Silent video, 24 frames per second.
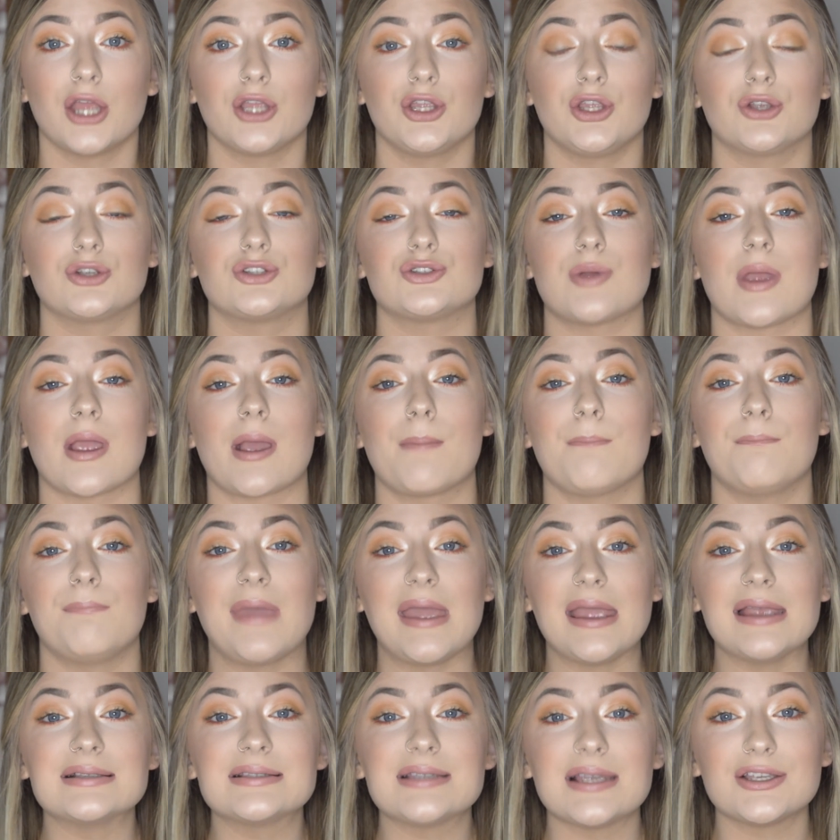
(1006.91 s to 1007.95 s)
you're doing
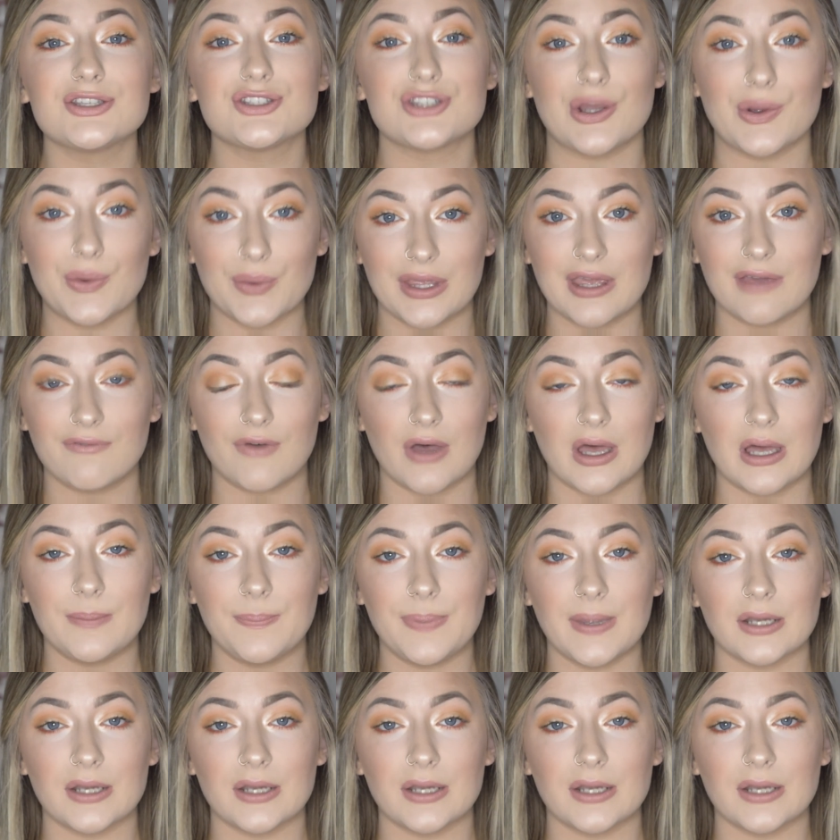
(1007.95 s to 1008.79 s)
amazing. Don't give up.